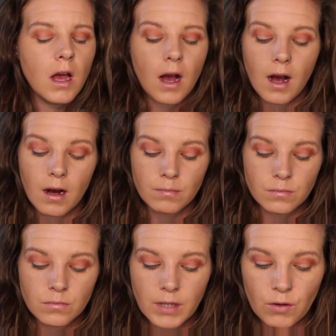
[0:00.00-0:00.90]

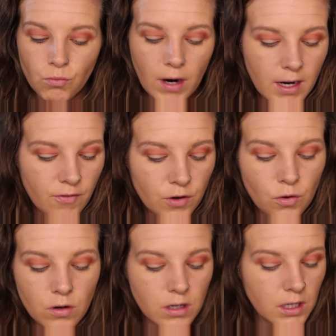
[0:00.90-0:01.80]
Like right after
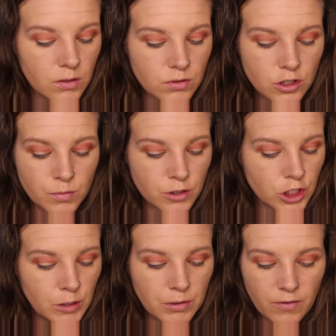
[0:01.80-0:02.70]
quarantine, it was super
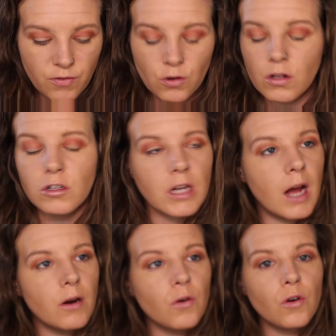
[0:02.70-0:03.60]
cheap, like $4.
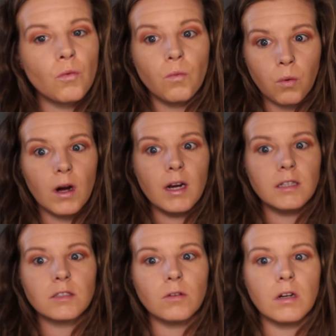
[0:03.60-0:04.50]
I don't know what
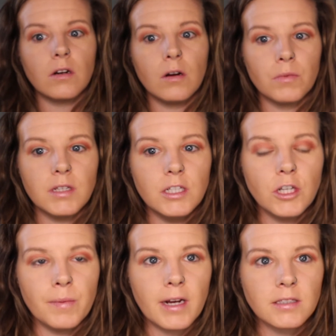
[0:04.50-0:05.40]
is going on with
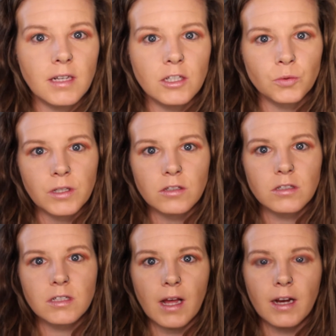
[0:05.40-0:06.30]
TJ Maxx /
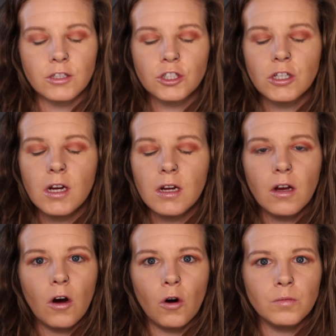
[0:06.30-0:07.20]
Winners /
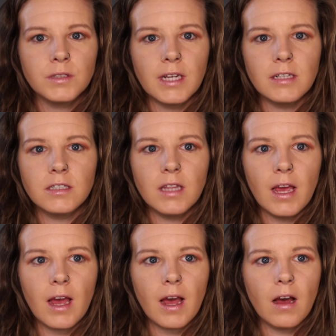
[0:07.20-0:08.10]
HomeSense.
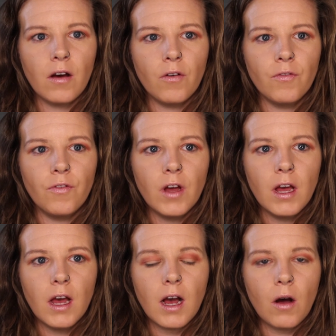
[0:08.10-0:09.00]
They have
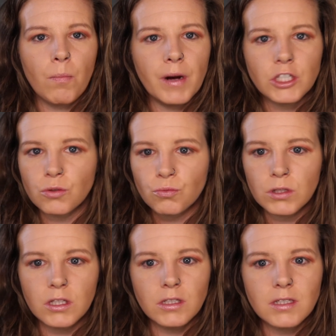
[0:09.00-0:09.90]
a bunch of
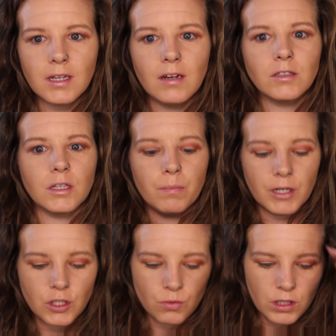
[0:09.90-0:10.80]
really good sales and a
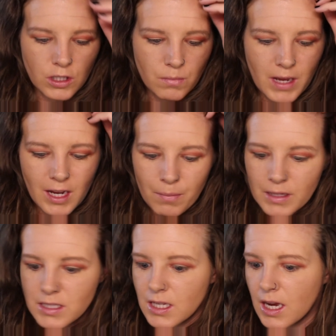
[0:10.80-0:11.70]
bunch of really good makeup.
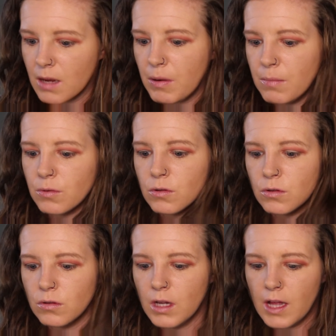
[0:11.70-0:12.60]
It's like
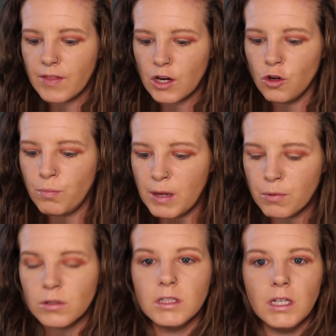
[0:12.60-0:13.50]
they knew
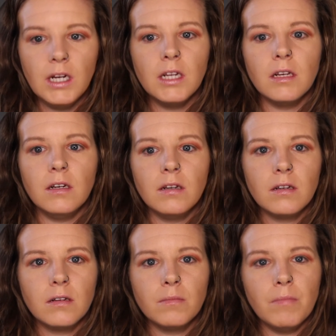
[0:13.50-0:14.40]
people needed
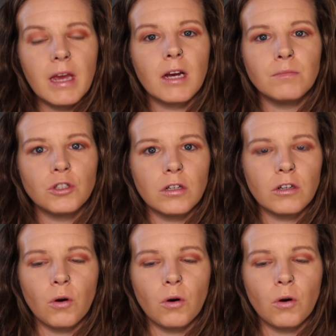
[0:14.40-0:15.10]
makeup during